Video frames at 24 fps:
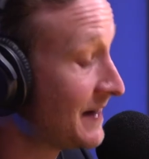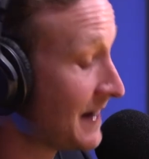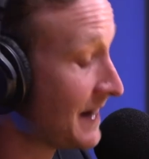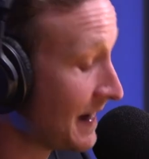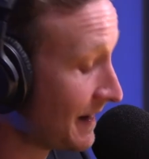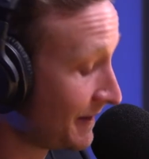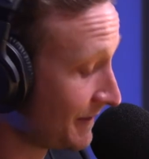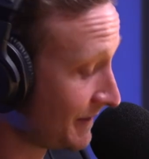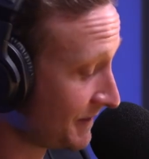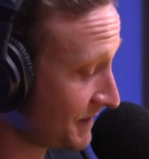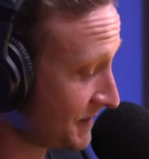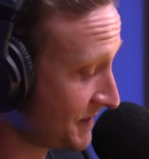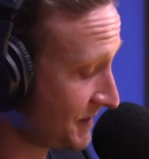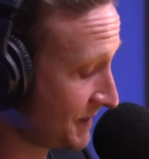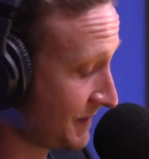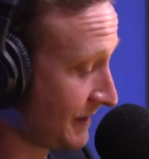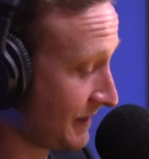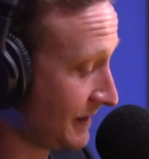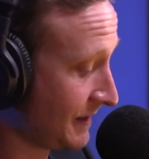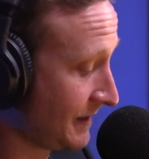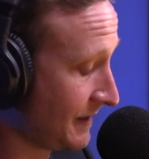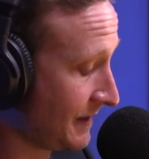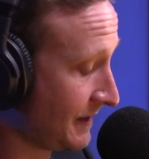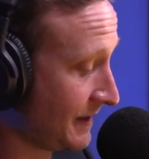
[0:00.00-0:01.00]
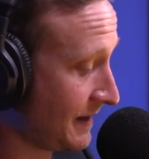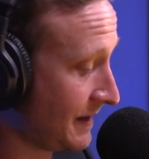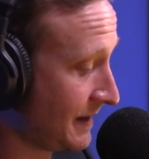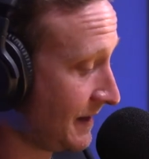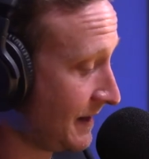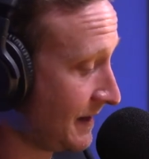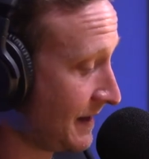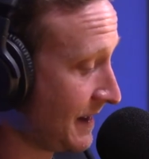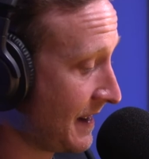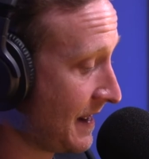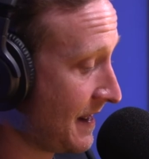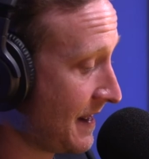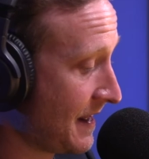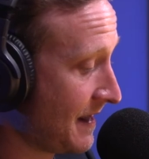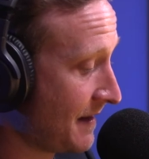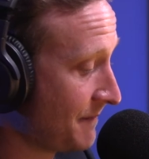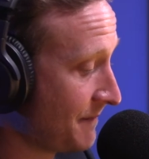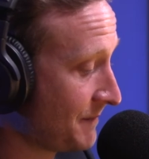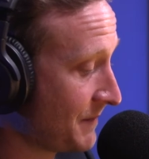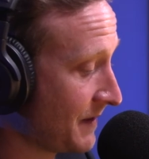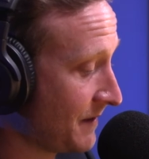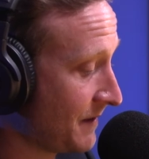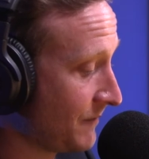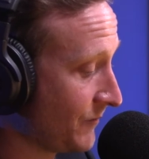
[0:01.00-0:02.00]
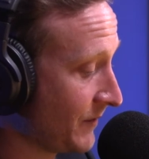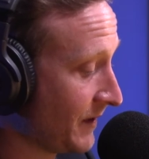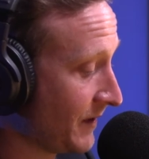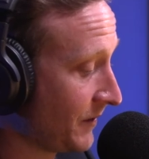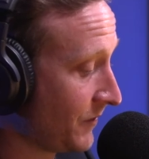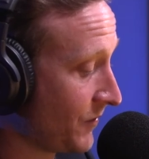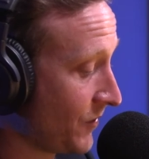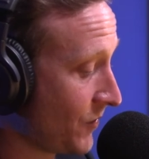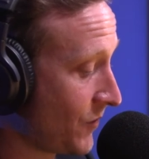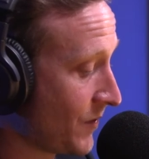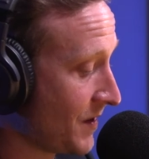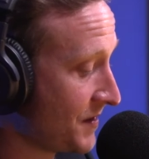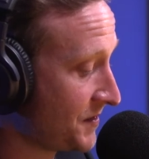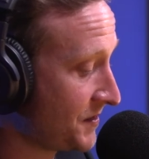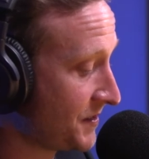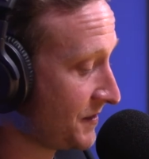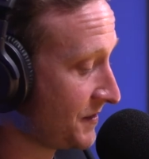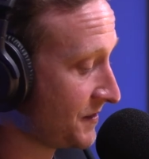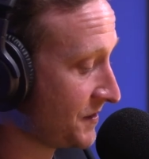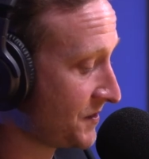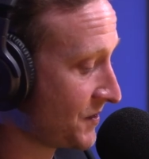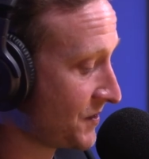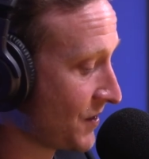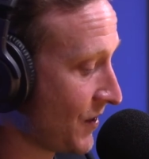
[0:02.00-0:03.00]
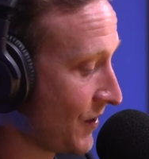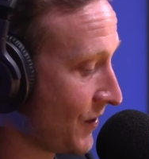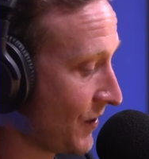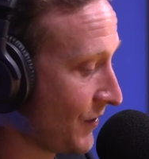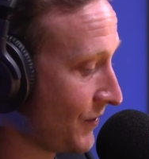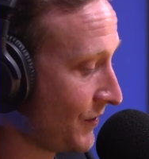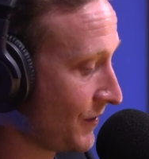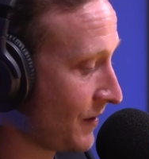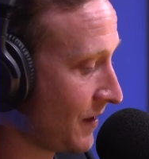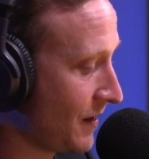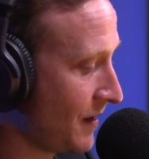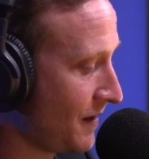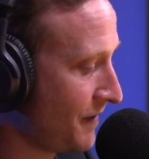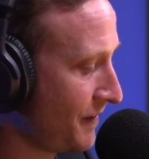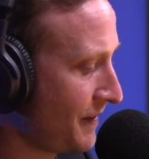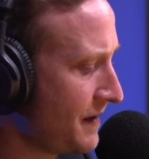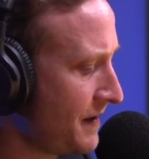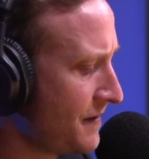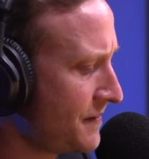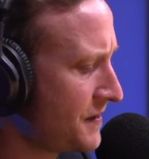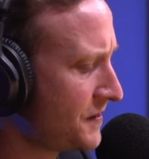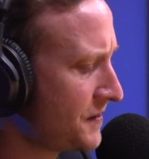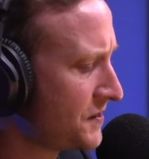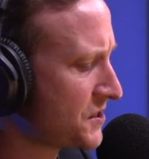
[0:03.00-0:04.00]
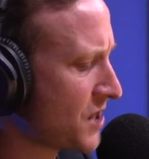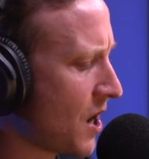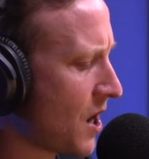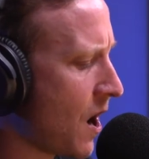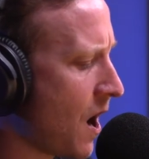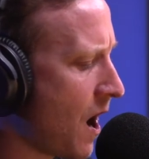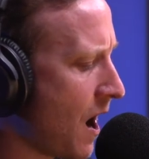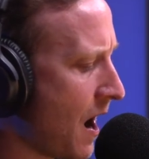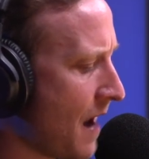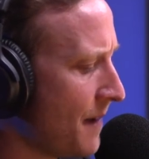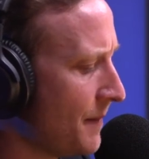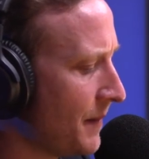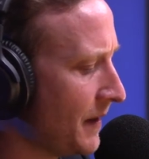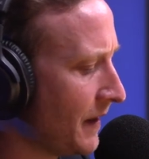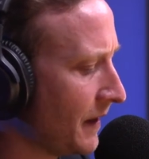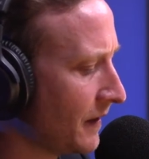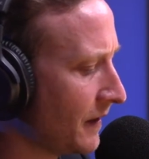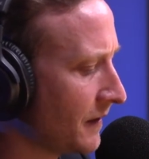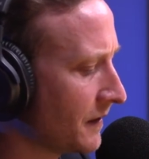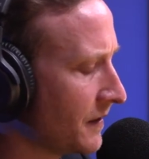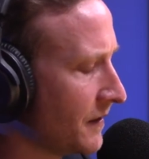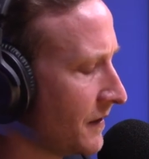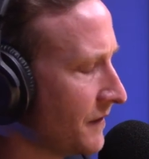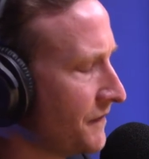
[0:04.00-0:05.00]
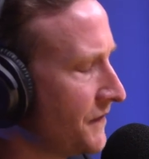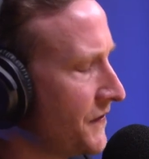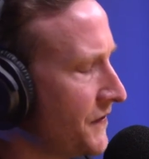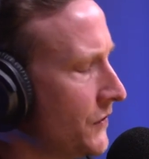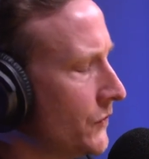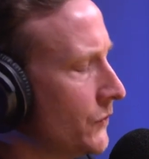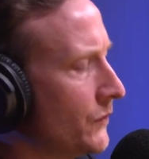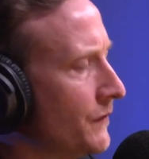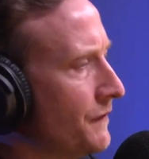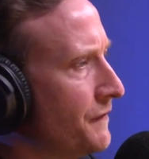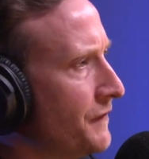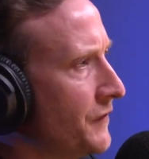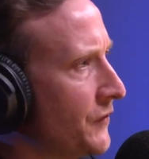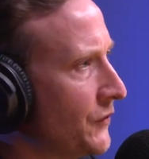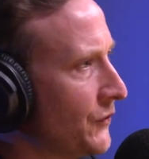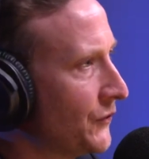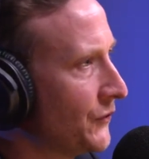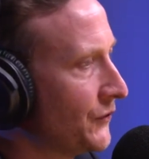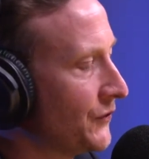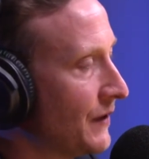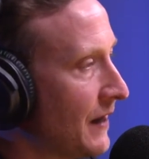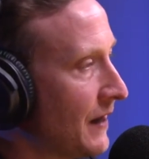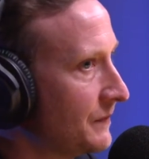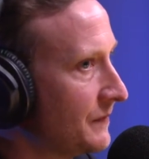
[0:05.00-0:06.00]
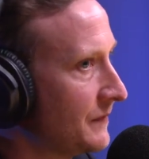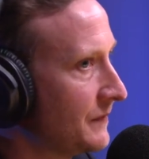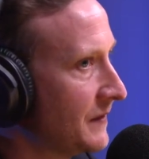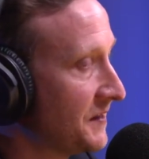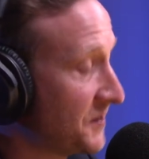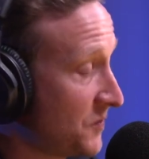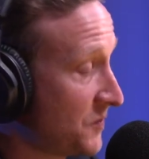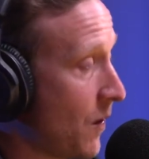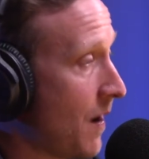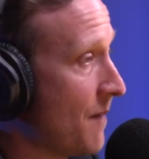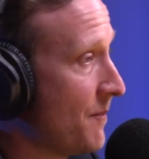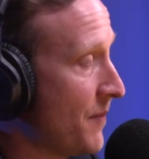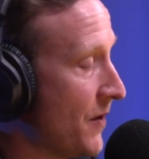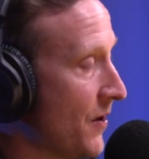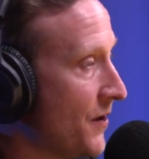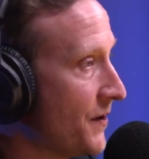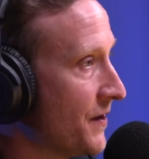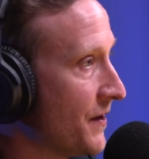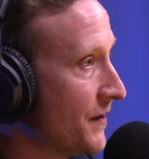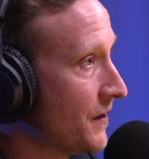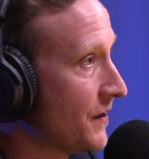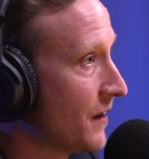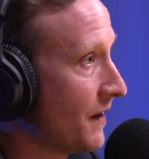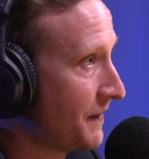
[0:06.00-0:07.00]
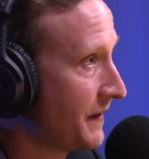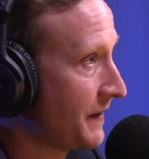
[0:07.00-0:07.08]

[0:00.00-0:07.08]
Yeah, that's uh, uh really good question. So I think the timing of the review is quite pertinent. I